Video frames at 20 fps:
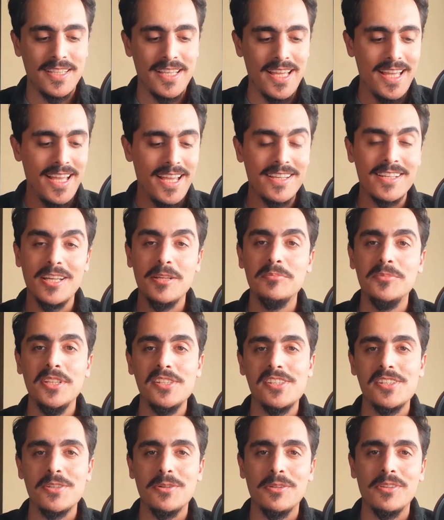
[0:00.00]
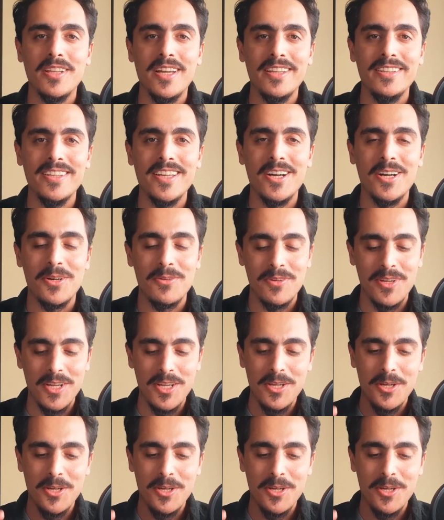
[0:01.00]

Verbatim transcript: And I'm teaching online now.